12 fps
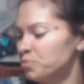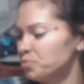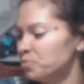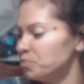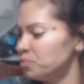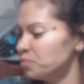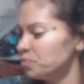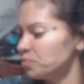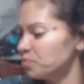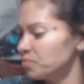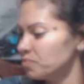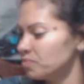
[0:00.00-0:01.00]

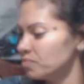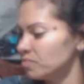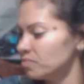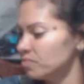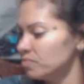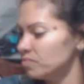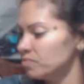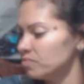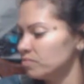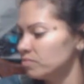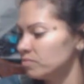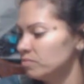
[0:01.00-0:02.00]

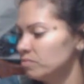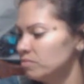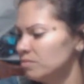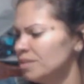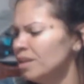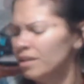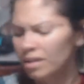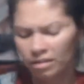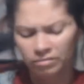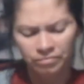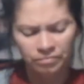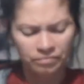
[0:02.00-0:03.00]

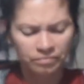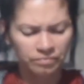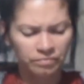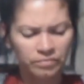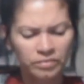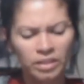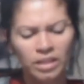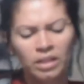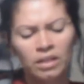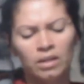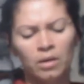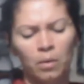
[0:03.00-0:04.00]

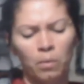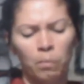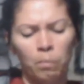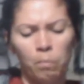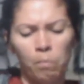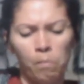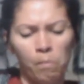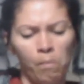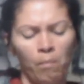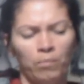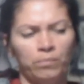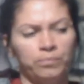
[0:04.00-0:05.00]

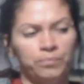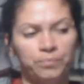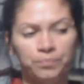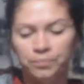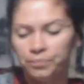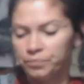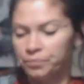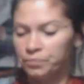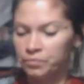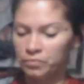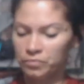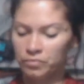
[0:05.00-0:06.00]

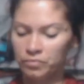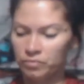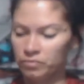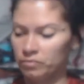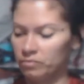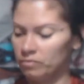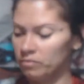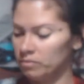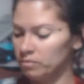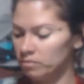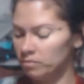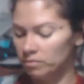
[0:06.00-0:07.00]

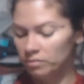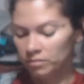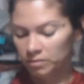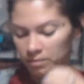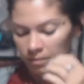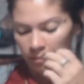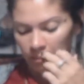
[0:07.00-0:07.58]
No words are spoken by the person on screen.